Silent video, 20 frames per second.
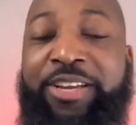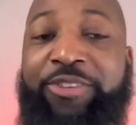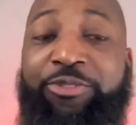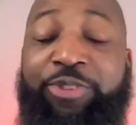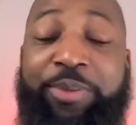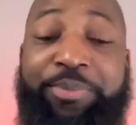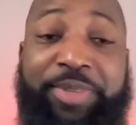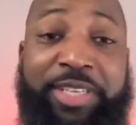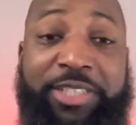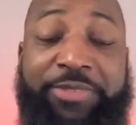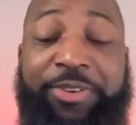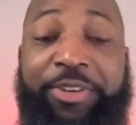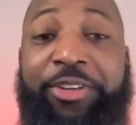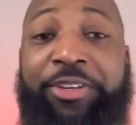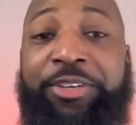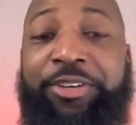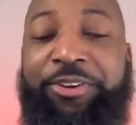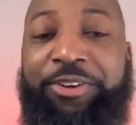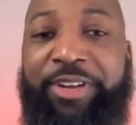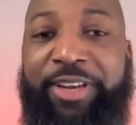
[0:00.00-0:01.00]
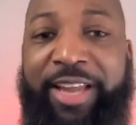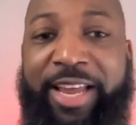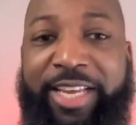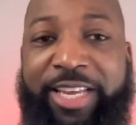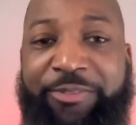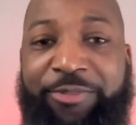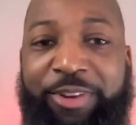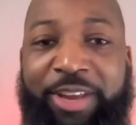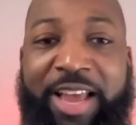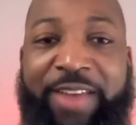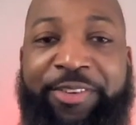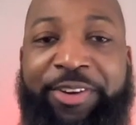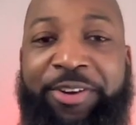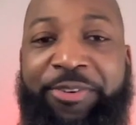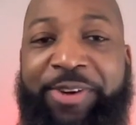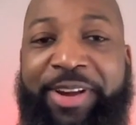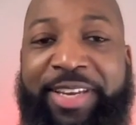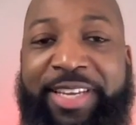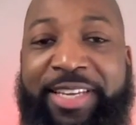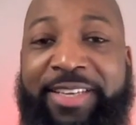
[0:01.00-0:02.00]
Drop this video an early like if you haven't
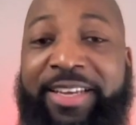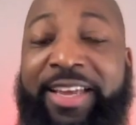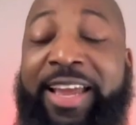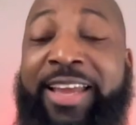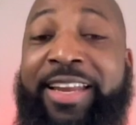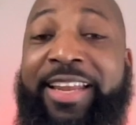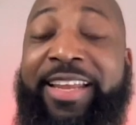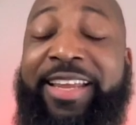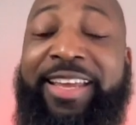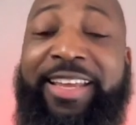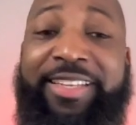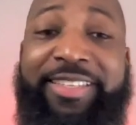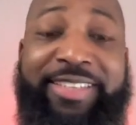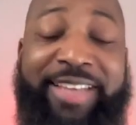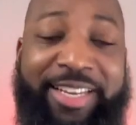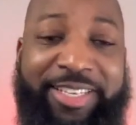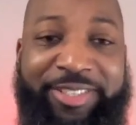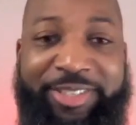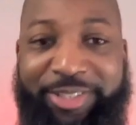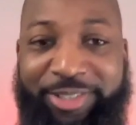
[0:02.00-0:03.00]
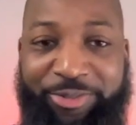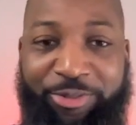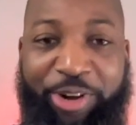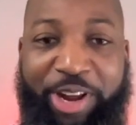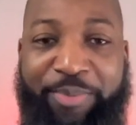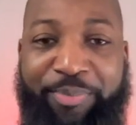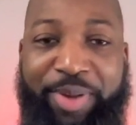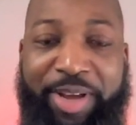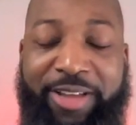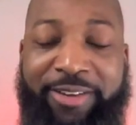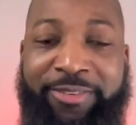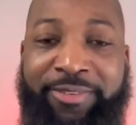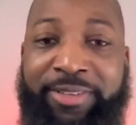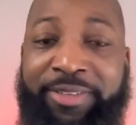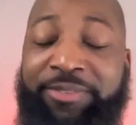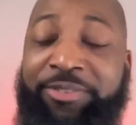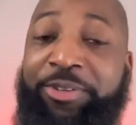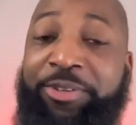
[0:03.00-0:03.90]
already and hit that subscribe button.